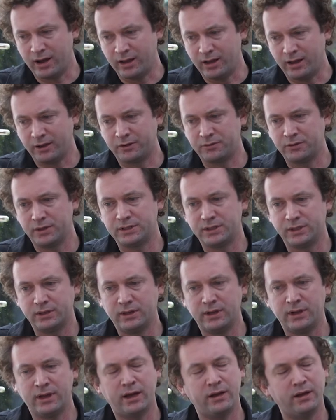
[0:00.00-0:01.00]

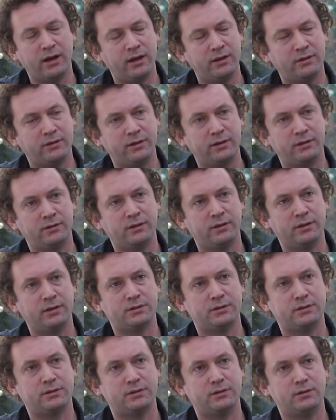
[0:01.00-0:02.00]
increasingly I think that
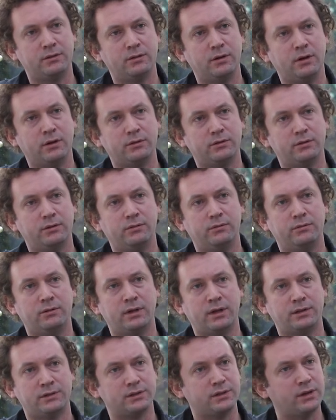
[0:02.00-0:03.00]
it's not
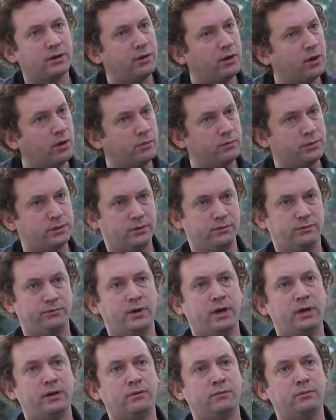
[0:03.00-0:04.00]
necessarily always the
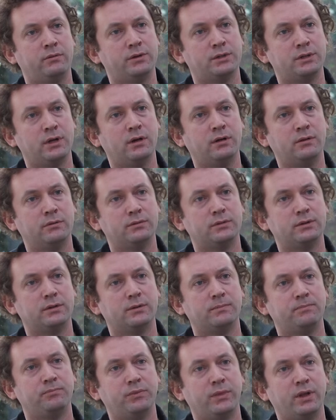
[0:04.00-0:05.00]
final result
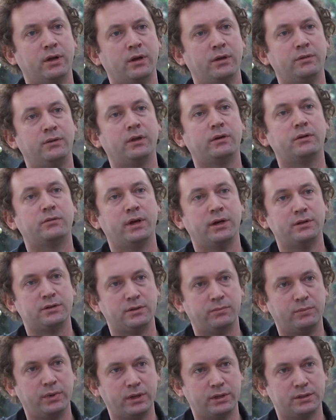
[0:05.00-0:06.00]
that creates
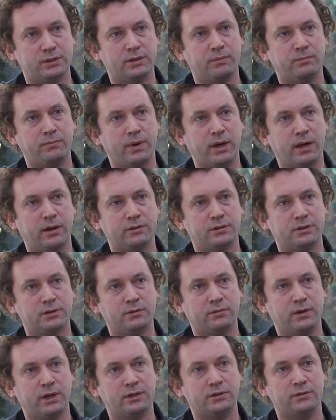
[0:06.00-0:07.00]
the biggest impact.
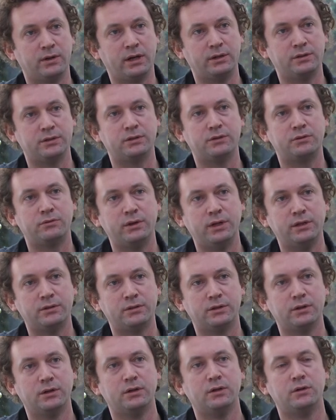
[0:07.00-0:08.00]
So I try to
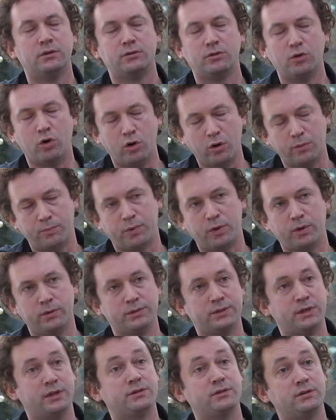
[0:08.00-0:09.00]
treat the whole
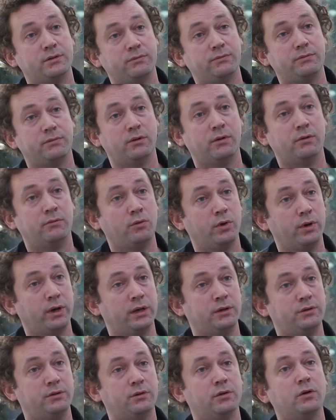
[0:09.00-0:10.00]
process of what
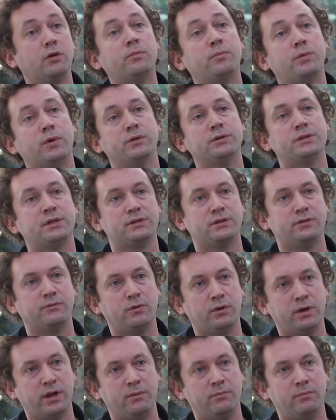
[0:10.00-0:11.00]
I do, the whole process of
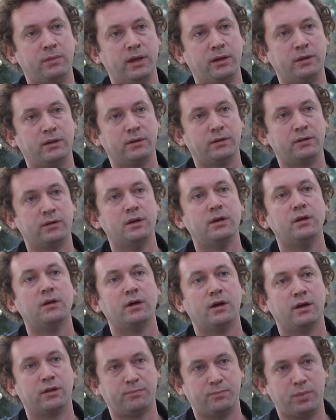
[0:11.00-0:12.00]
what I'm making,
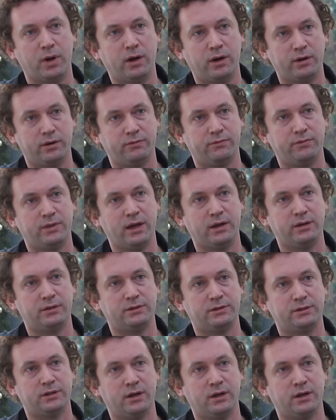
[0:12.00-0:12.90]
as part of that